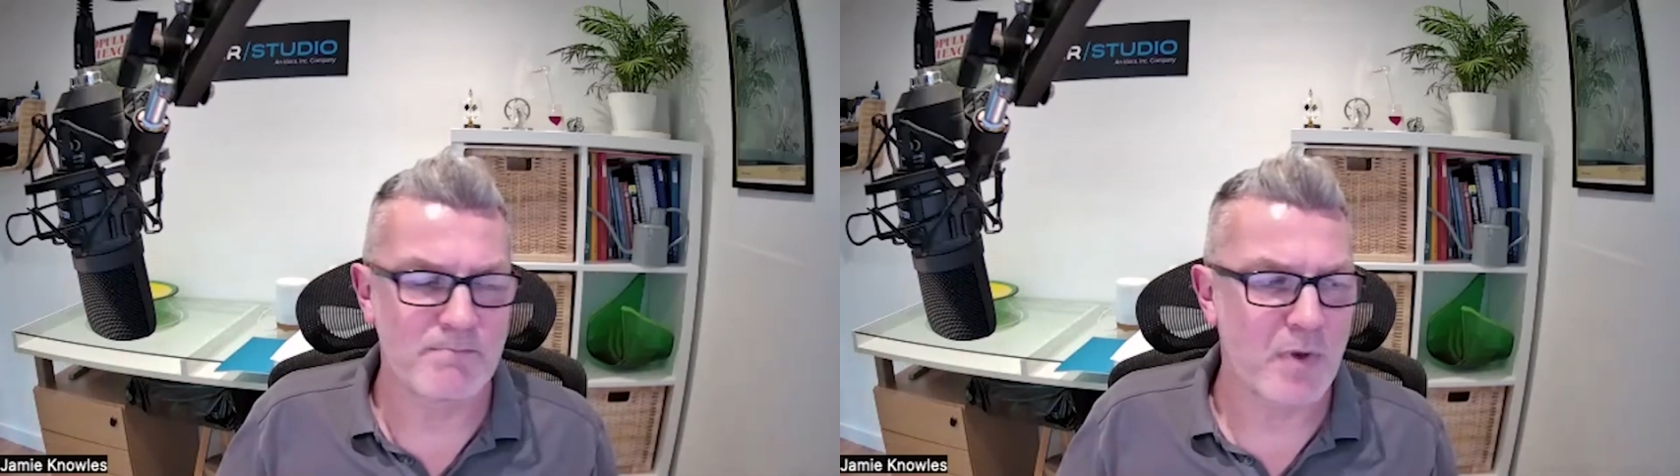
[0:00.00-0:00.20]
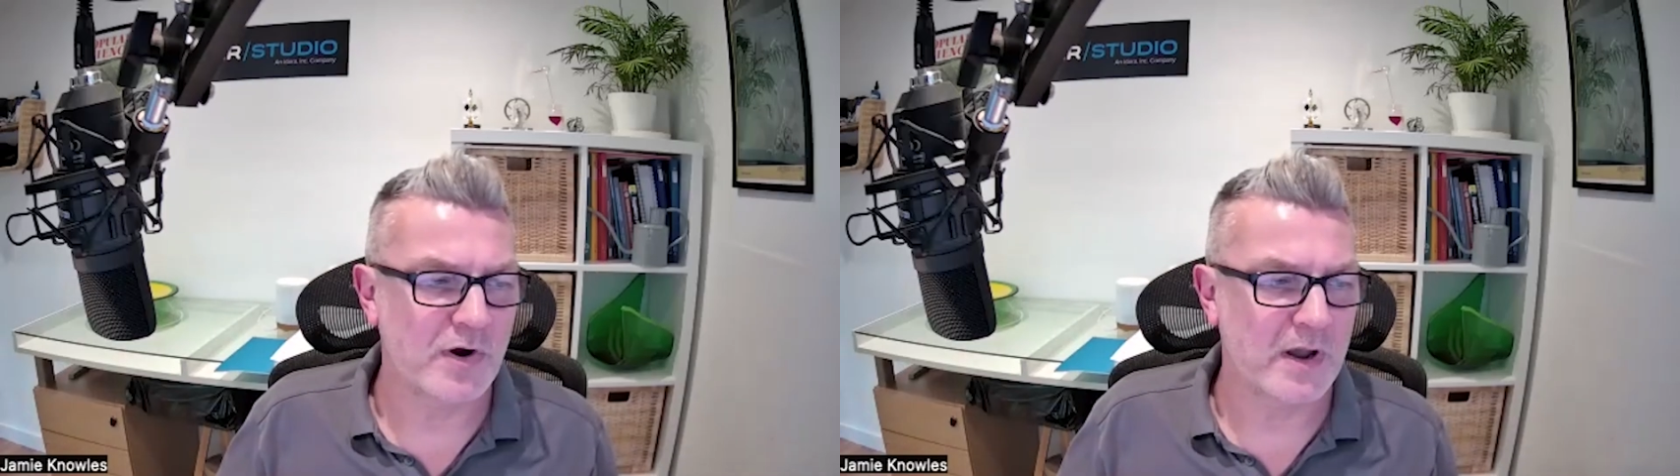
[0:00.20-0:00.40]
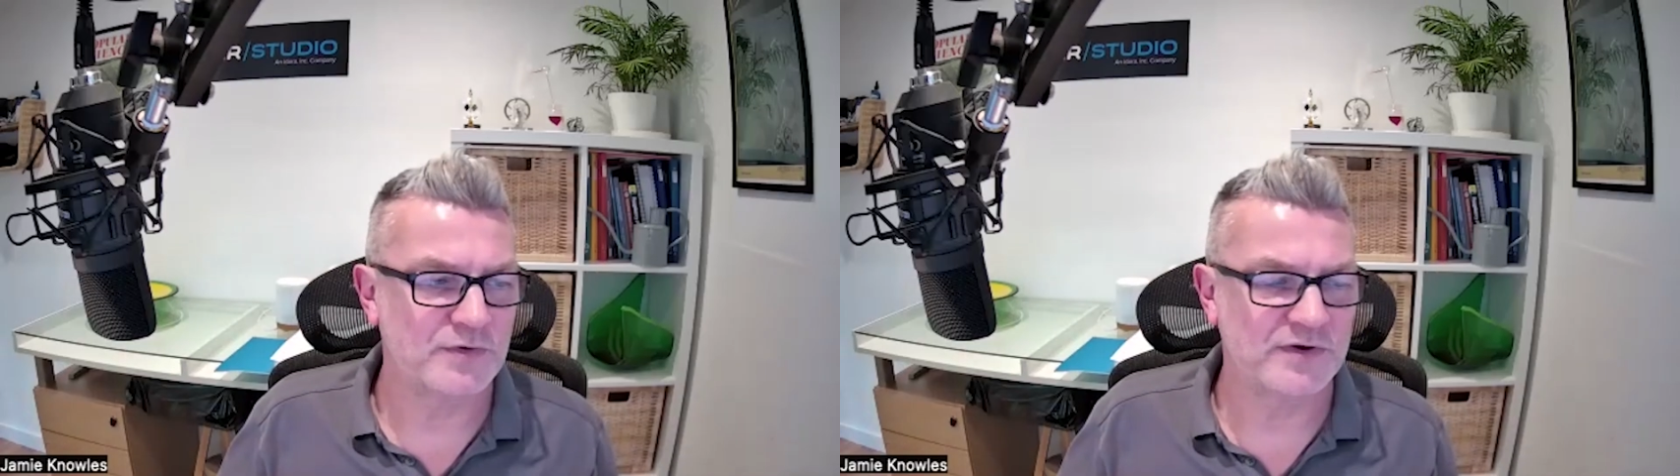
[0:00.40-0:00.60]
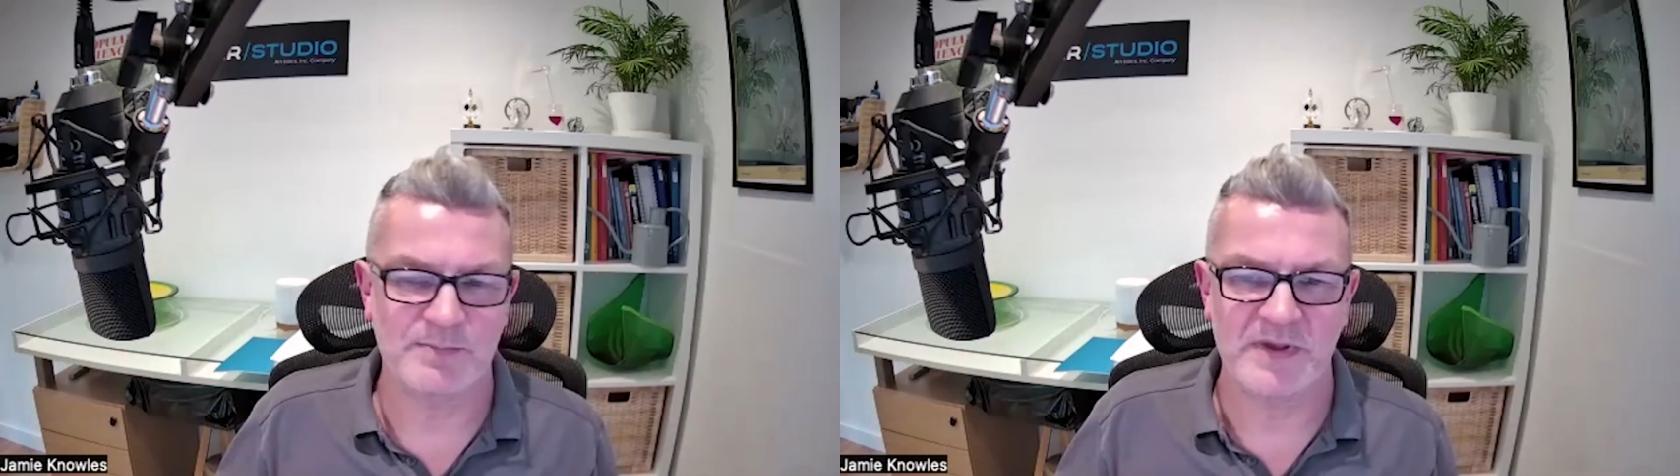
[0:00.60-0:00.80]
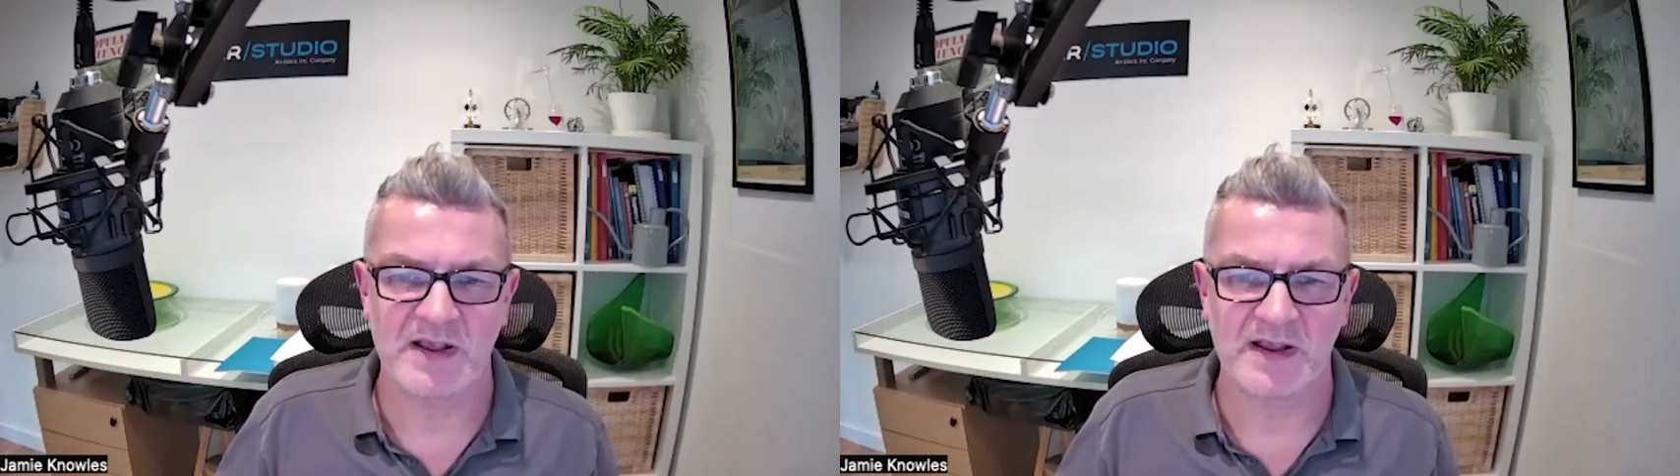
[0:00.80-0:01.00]

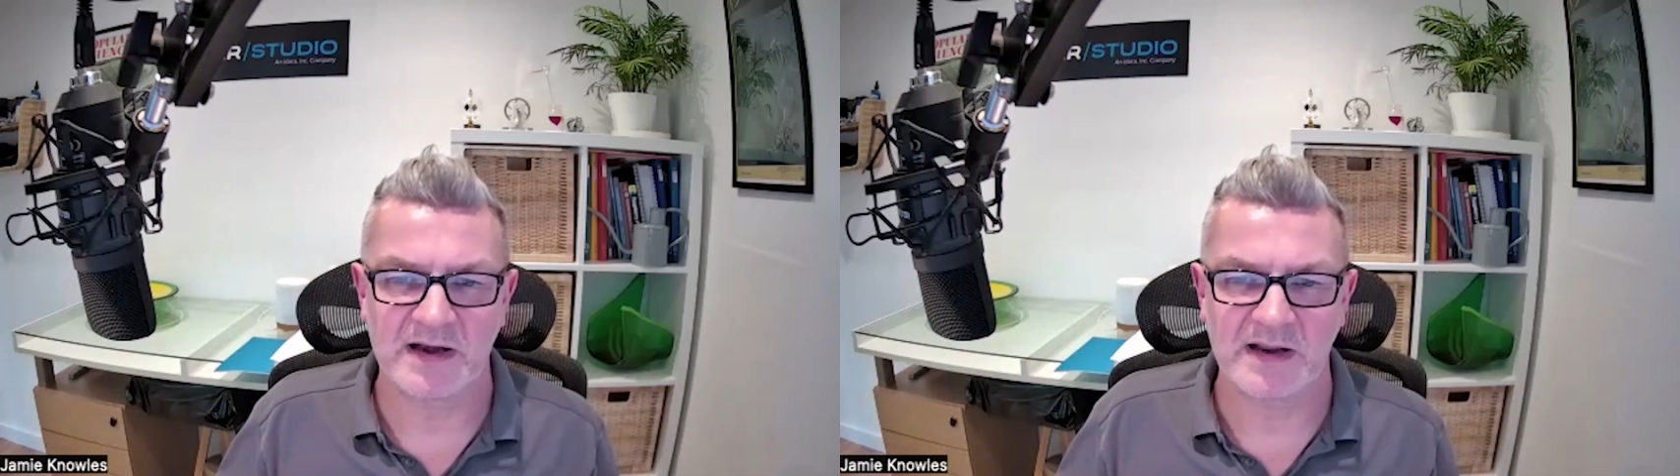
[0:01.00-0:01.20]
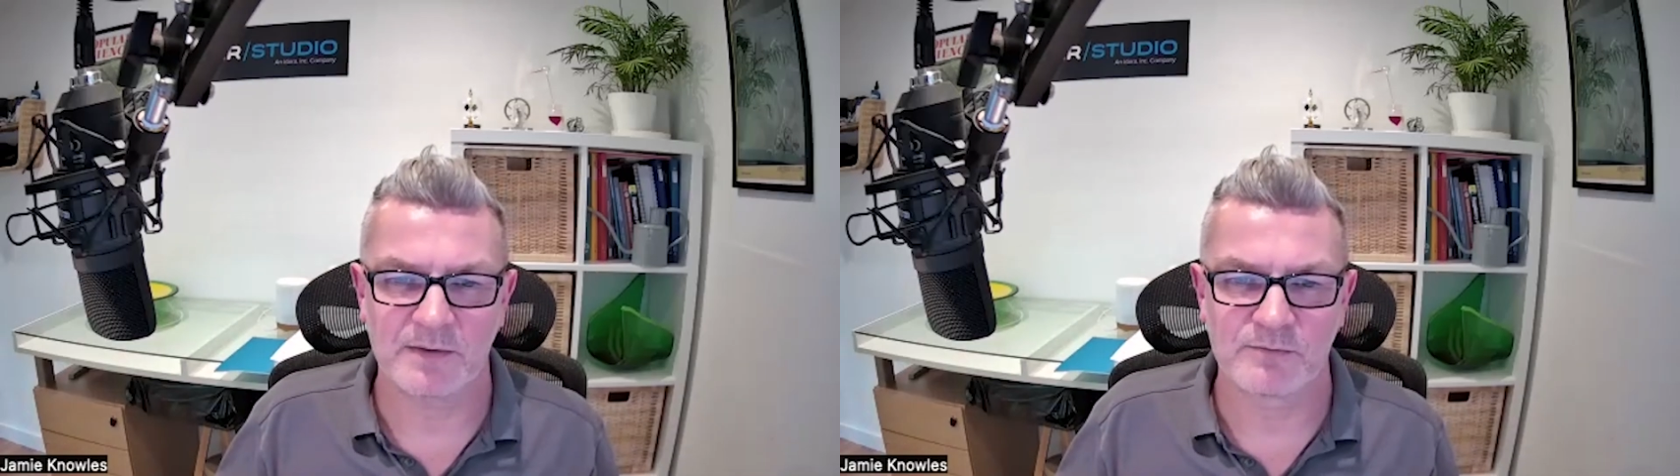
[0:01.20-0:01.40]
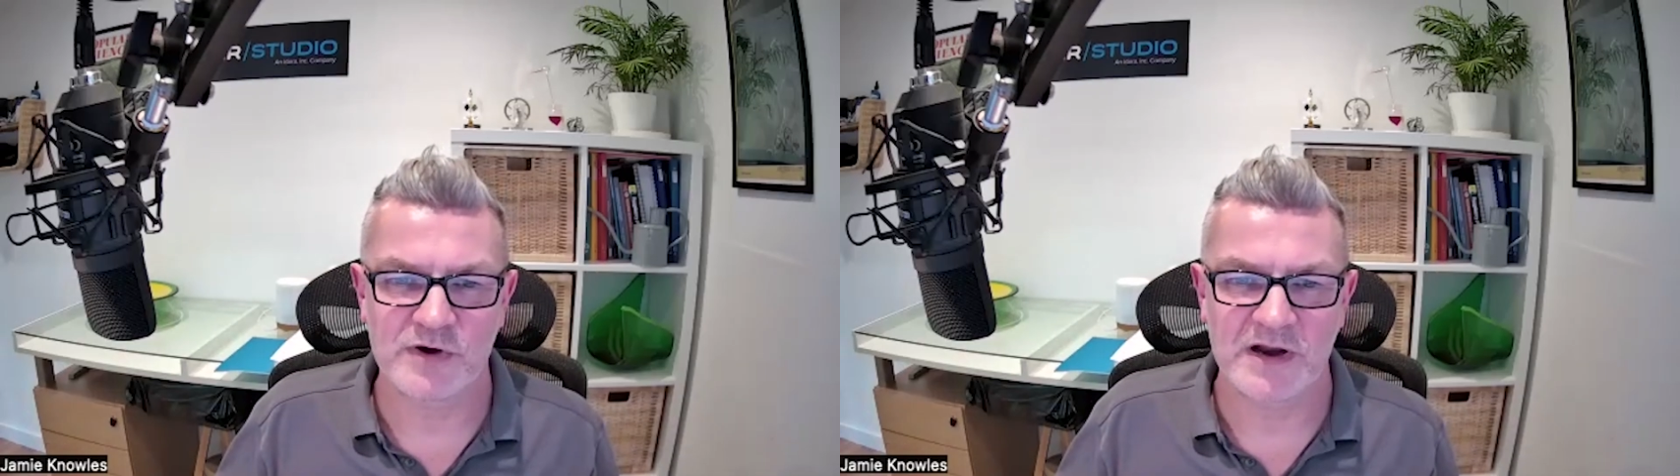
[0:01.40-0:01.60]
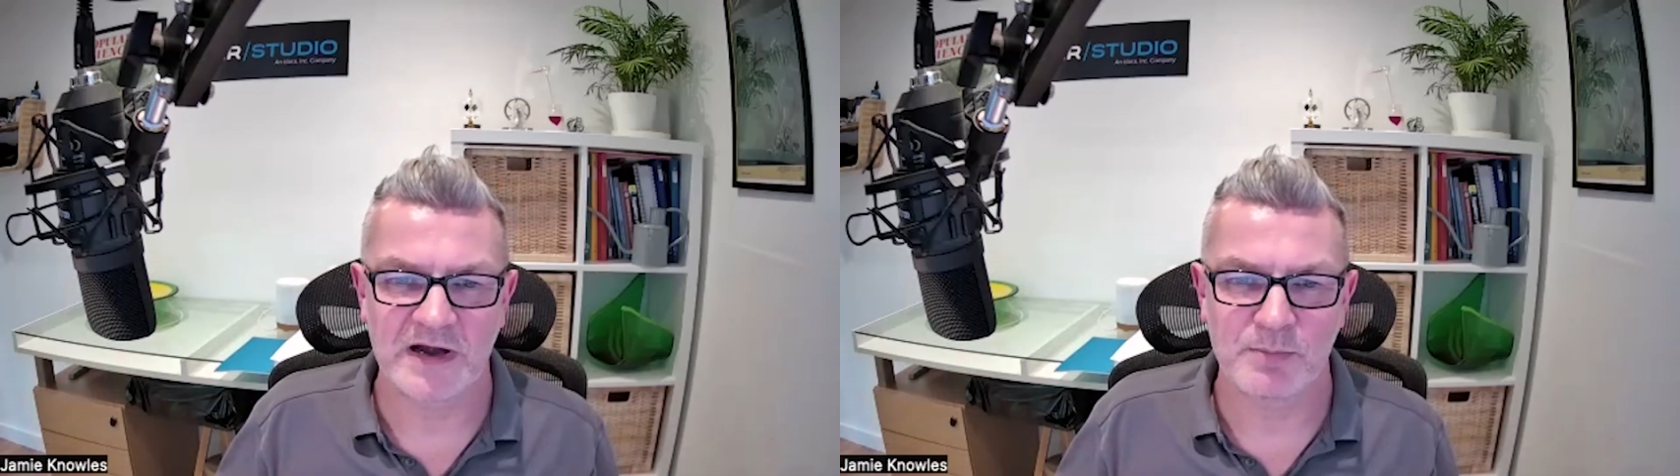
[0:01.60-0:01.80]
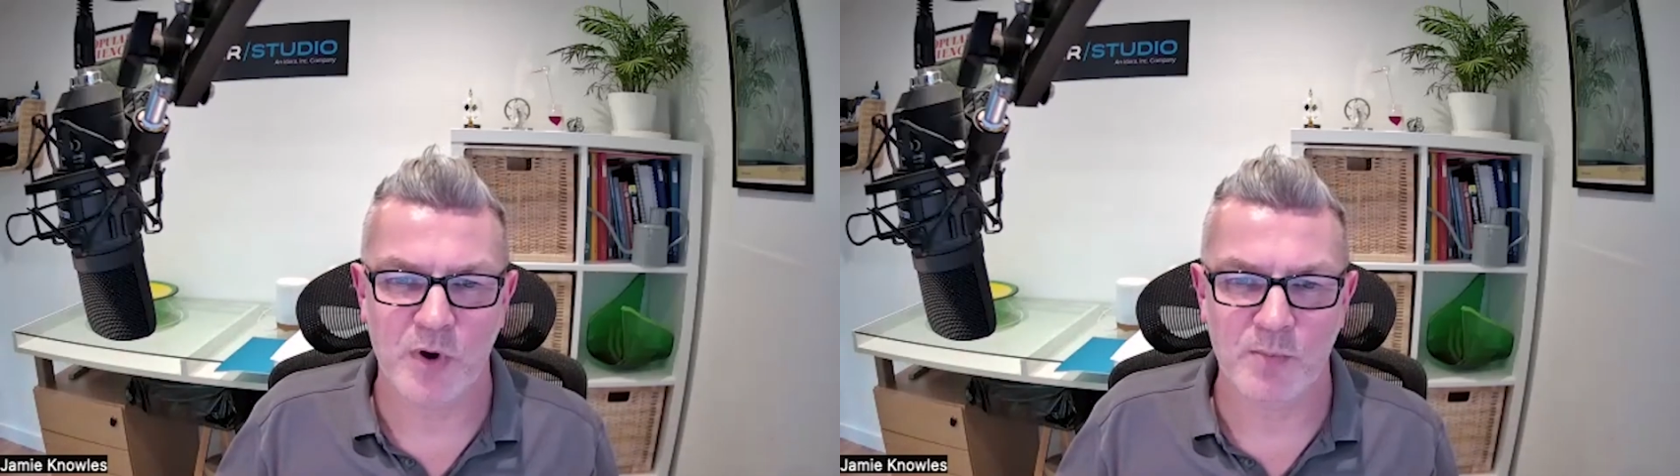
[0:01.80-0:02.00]
MongoDB are getting
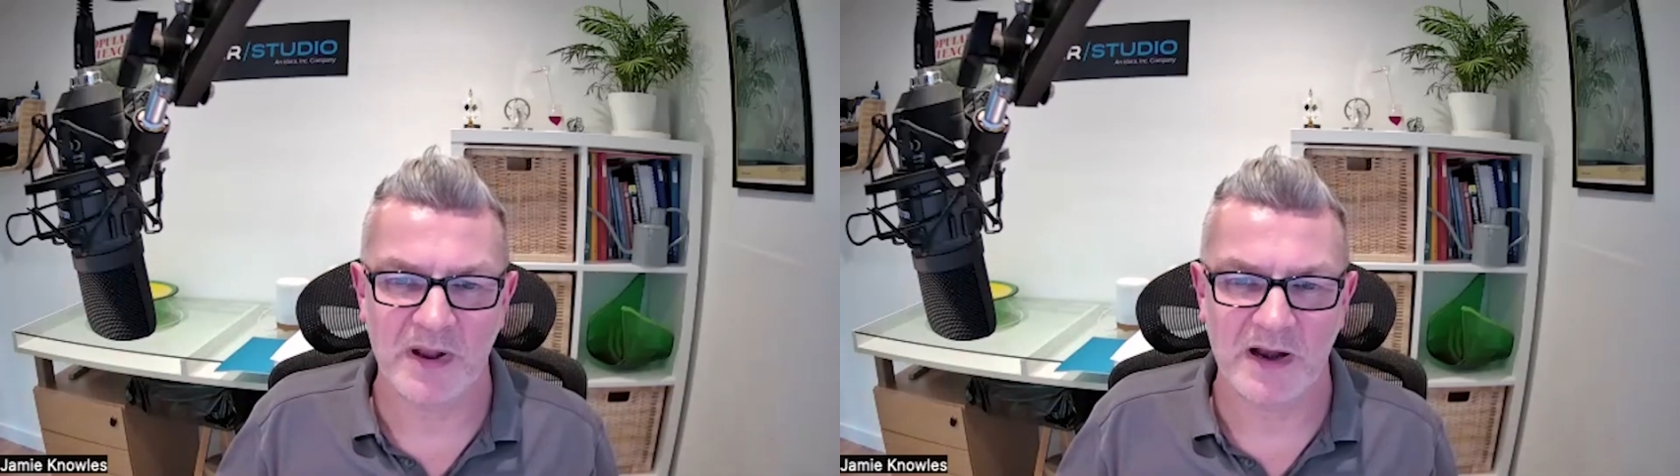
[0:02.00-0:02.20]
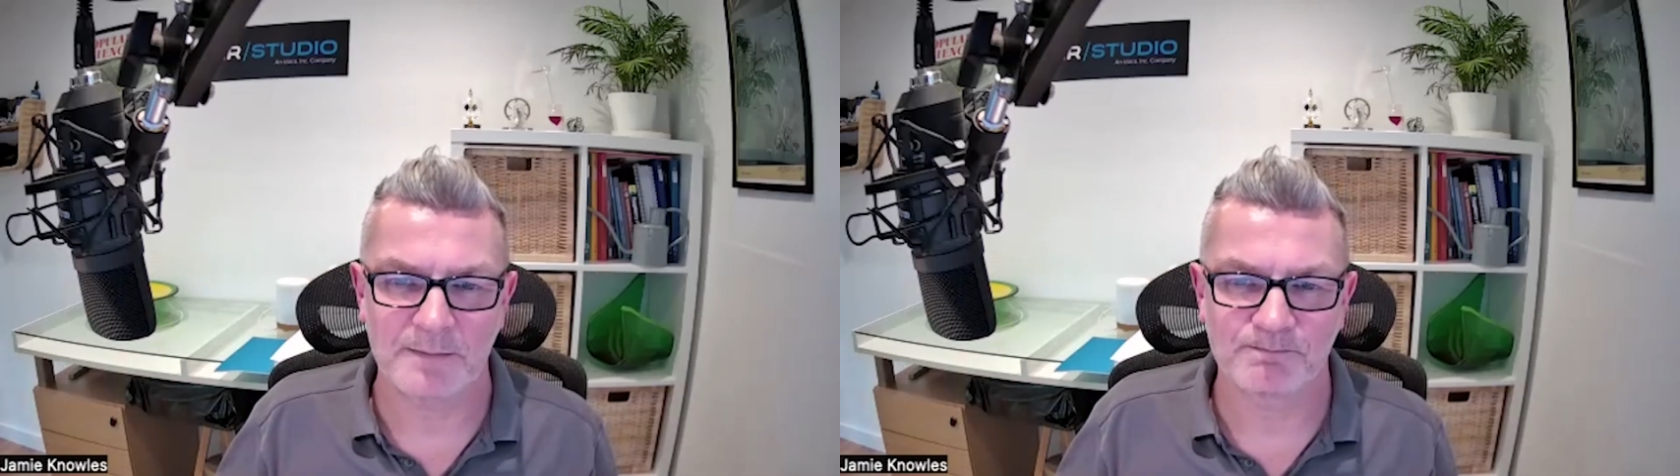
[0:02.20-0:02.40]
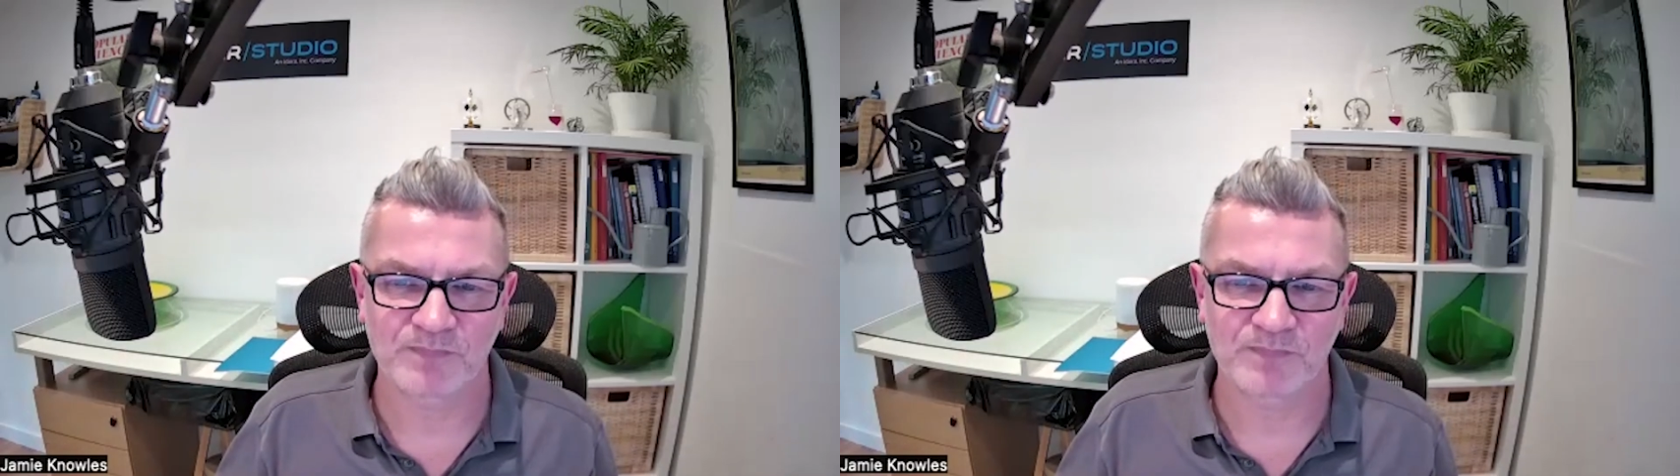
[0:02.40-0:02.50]
really popular.